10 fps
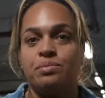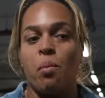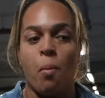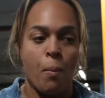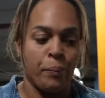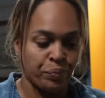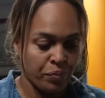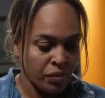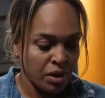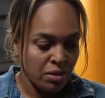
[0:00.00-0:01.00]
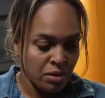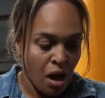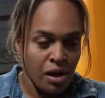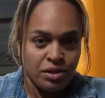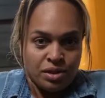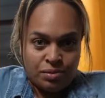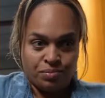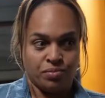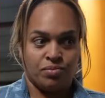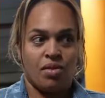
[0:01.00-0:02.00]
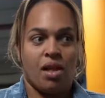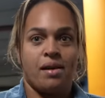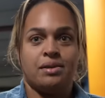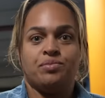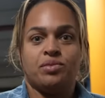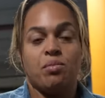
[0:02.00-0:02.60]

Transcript: Right. Okay. We, we might as well get something to eat while we're here.